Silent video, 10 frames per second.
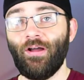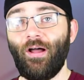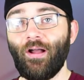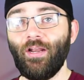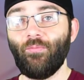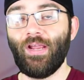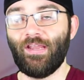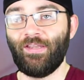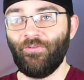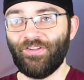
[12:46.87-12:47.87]
I'm going to wait
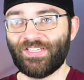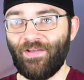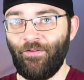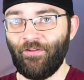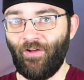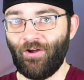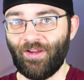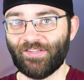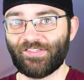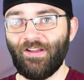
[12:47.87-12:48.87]
until the 7th of
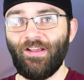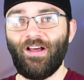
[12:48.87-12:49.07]
August.